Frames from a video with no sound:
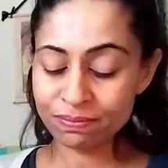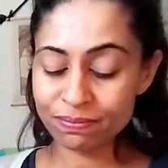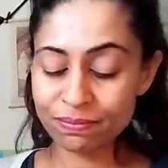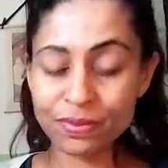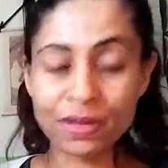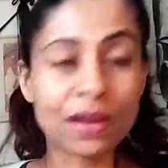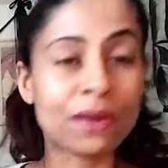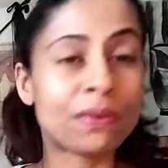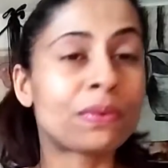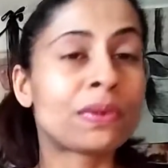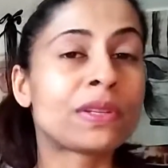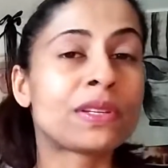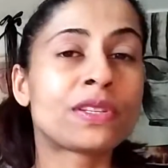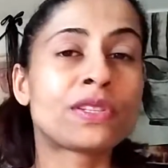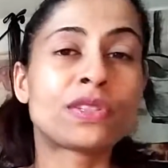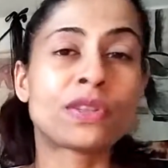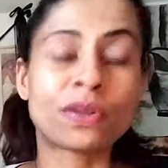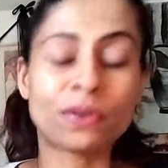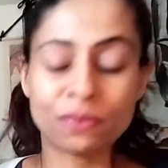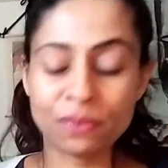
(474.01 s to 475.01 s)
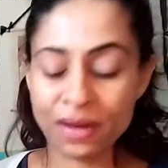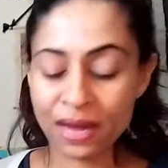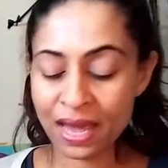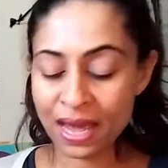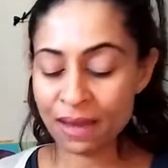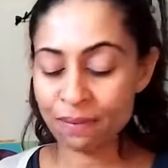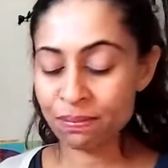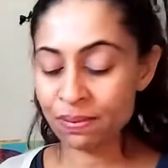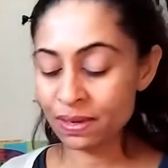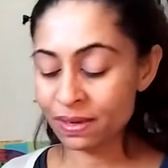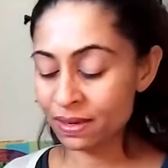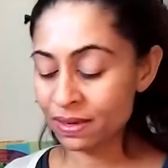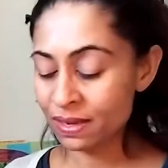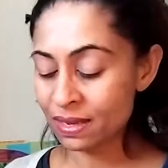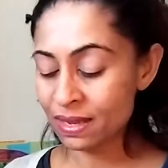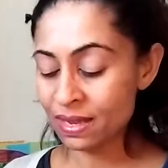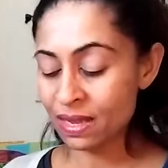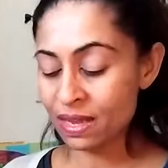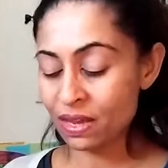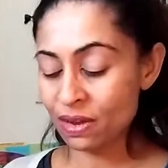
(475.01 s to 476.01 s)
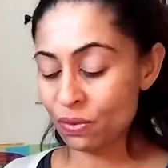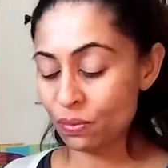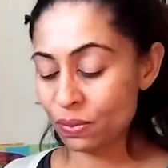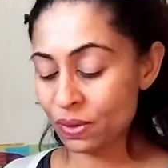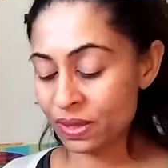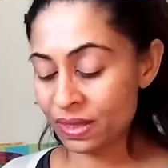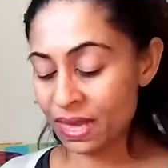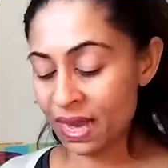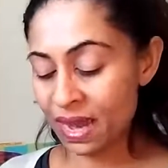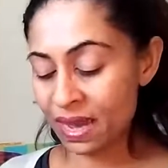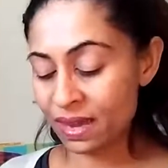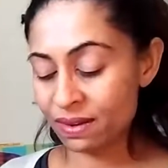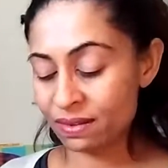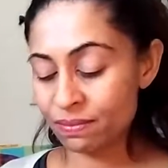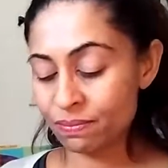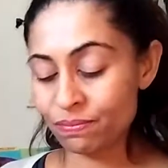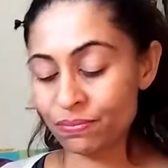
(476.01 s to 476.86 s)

not really sure what happened with that.